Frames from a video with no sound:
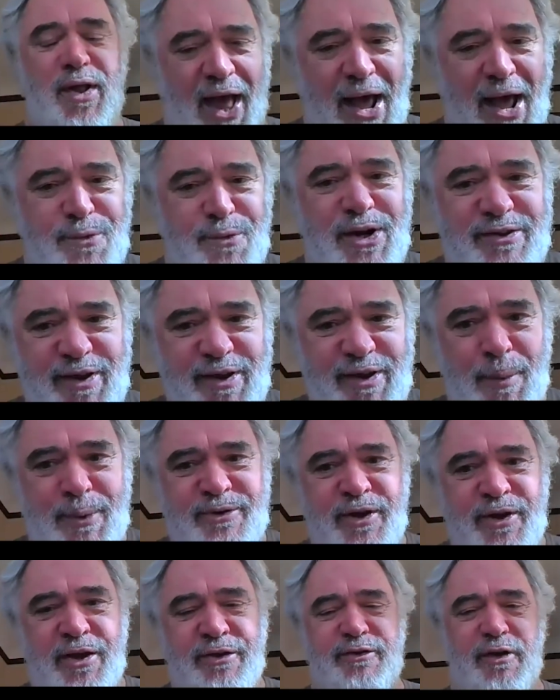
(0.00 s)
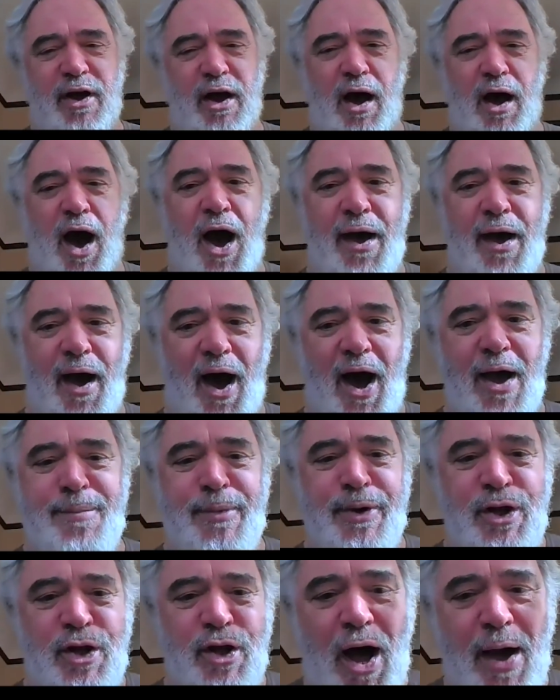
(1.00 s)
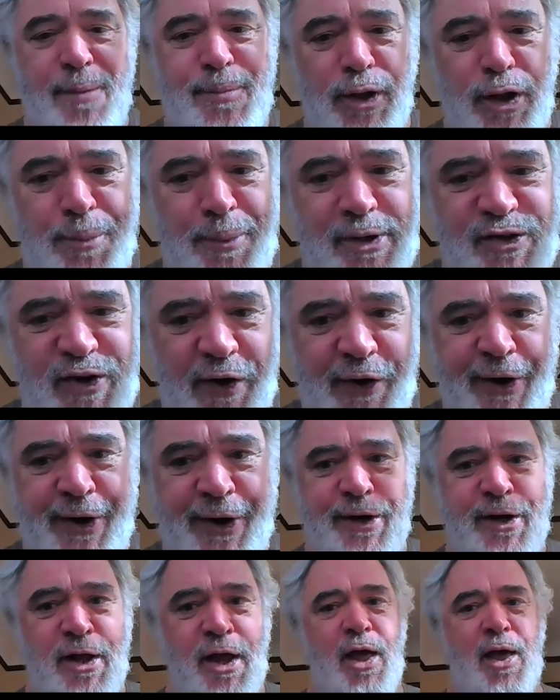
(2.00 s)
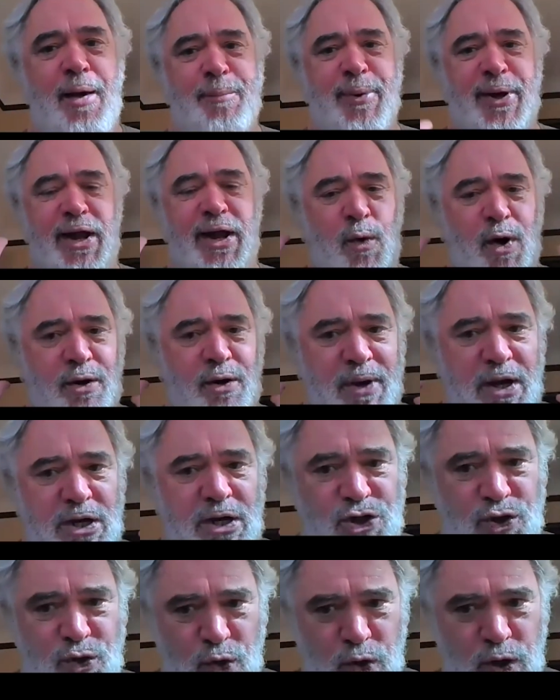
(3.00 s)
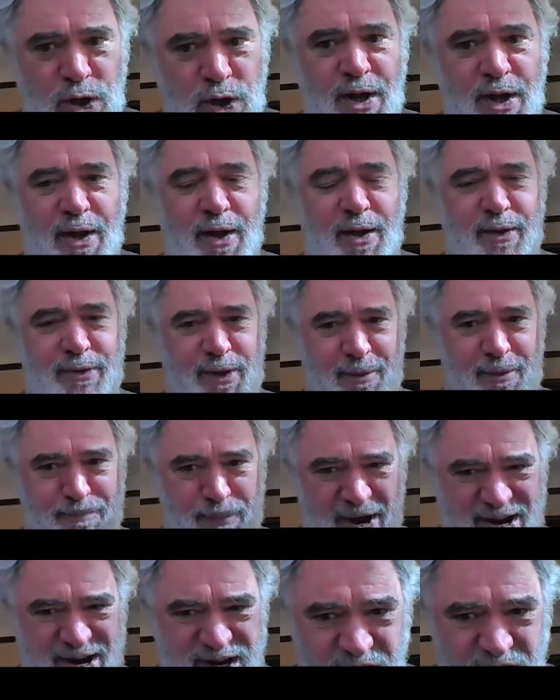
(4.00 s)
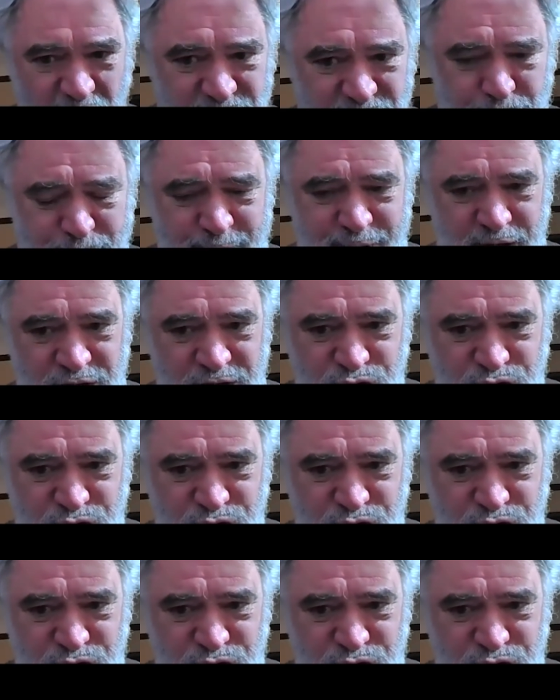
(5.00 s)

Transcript: Henry Simon says I, I'm, a, I'm a libertarian, but I want to make sure that my government